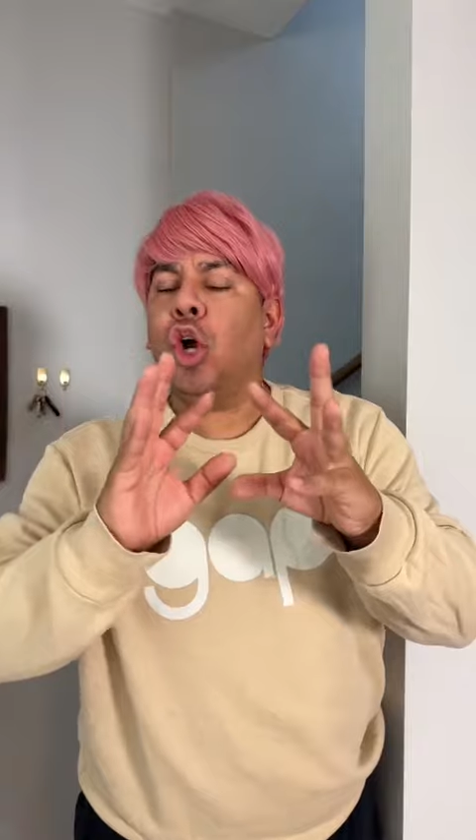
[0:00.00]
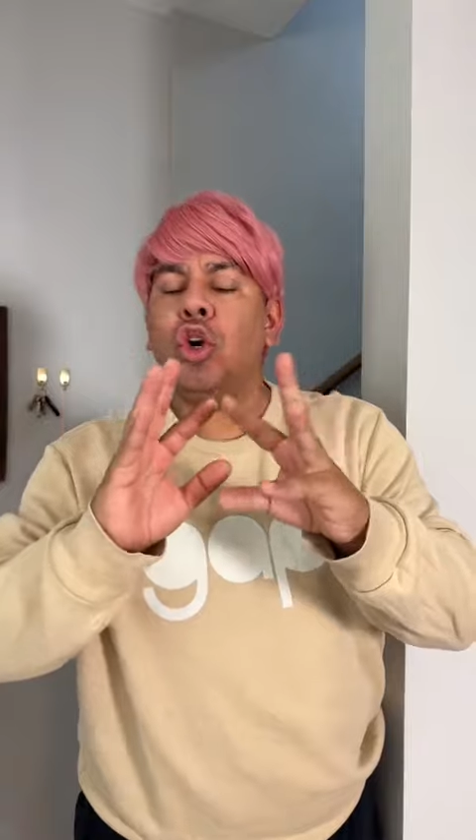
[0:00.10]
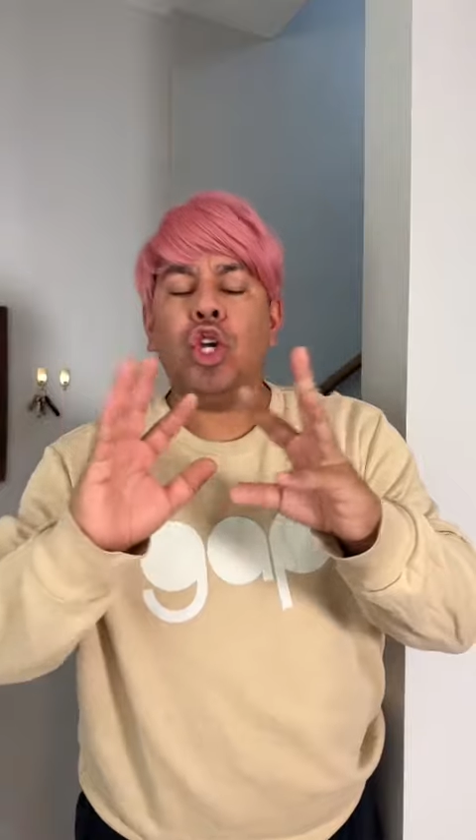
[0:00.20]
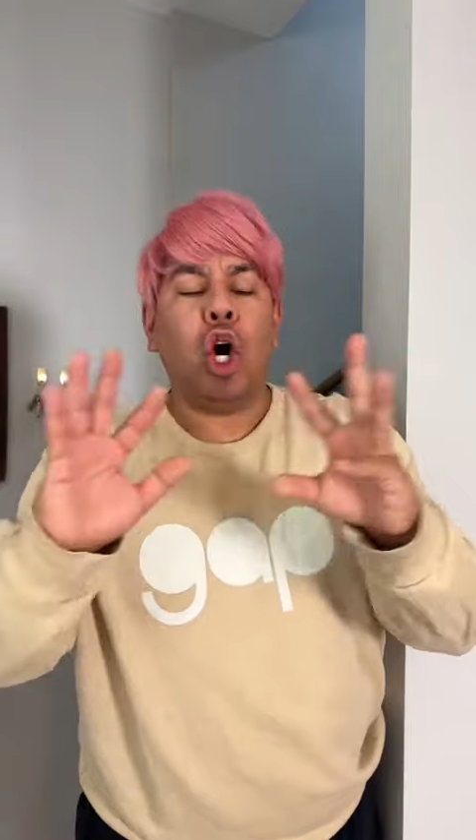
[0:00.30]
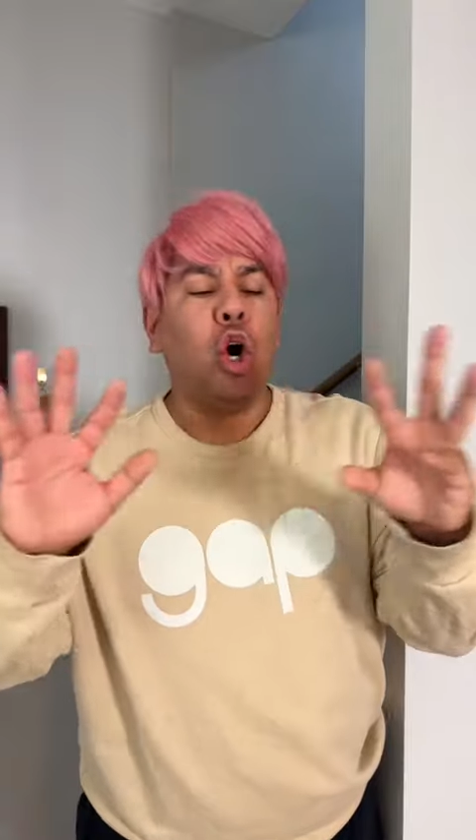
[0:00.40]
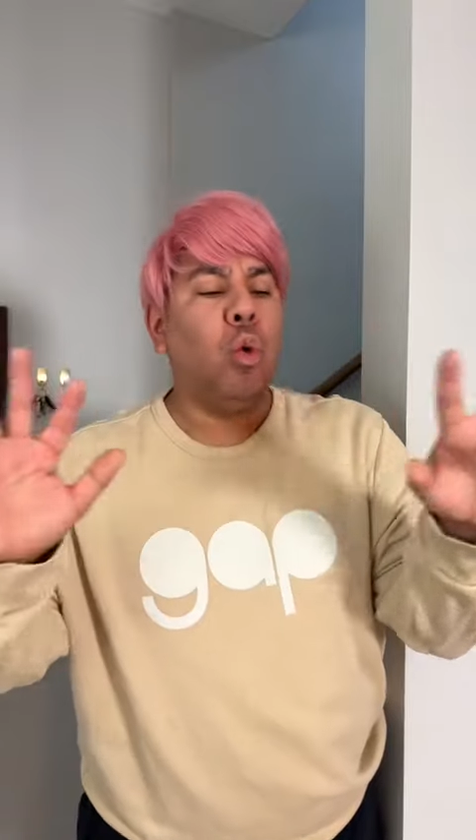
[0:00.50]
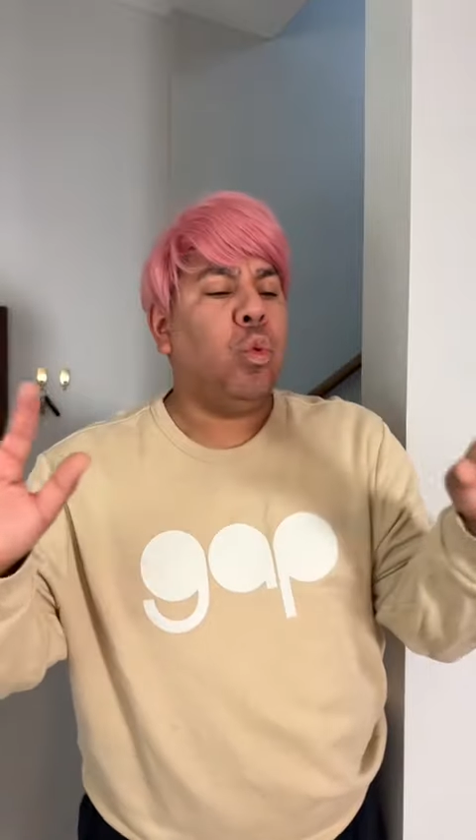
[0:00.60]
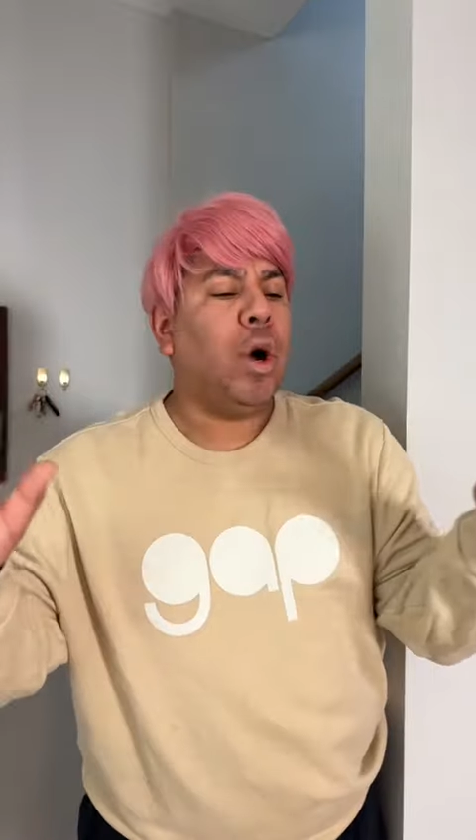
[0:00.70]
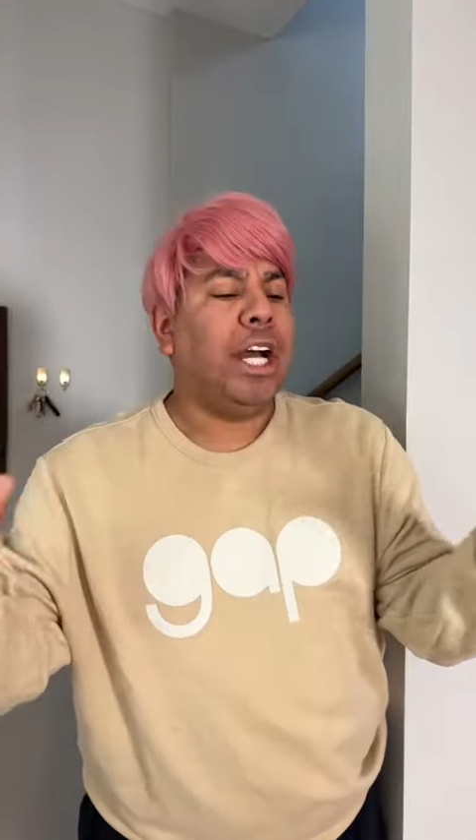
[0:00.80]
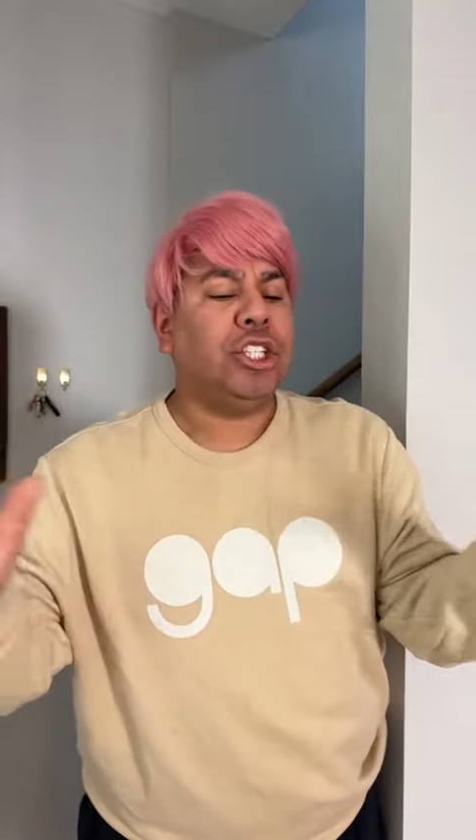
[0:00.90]
know
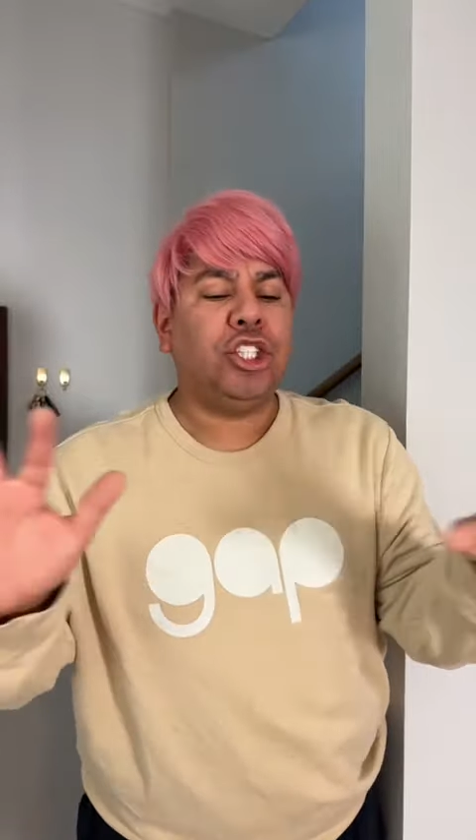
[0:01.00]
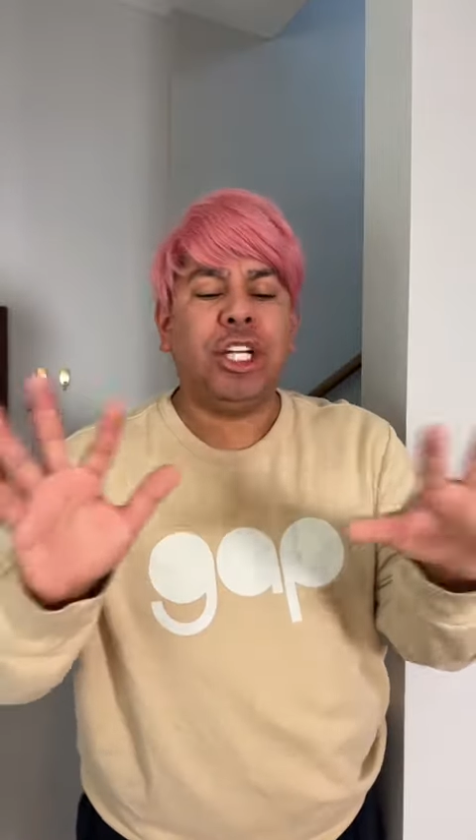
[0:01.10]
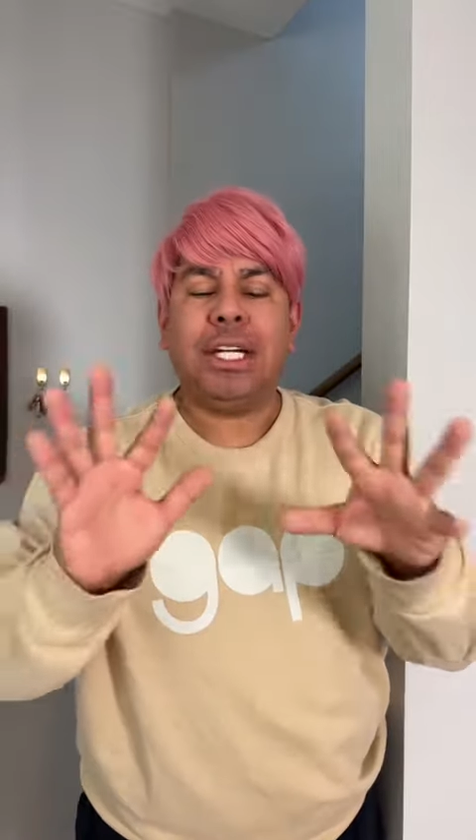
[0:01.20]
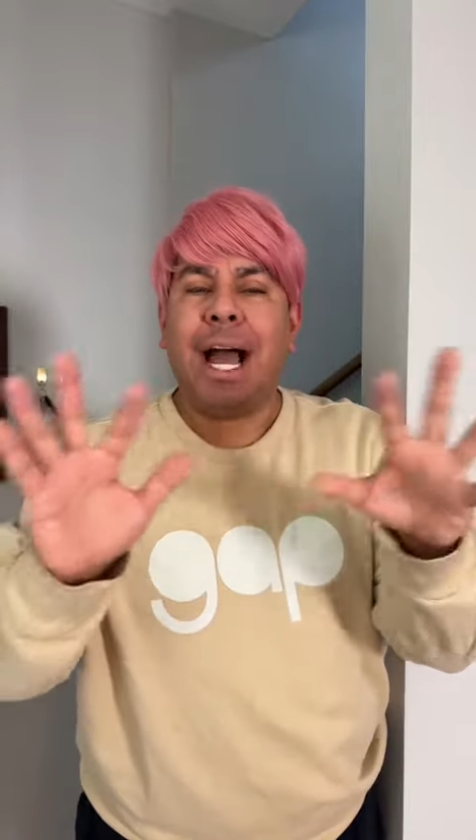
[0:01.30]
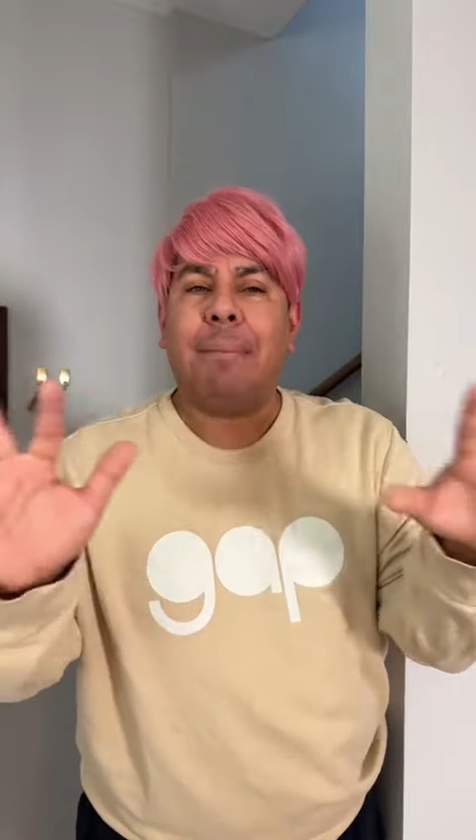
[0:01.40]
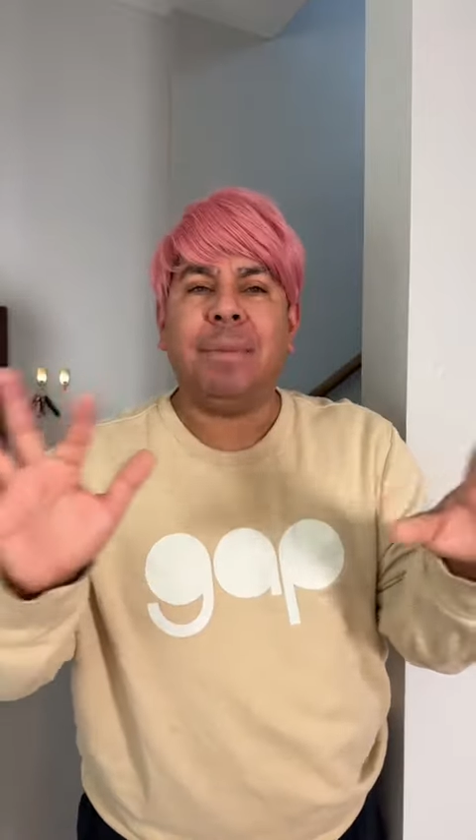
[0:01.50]
what she got me.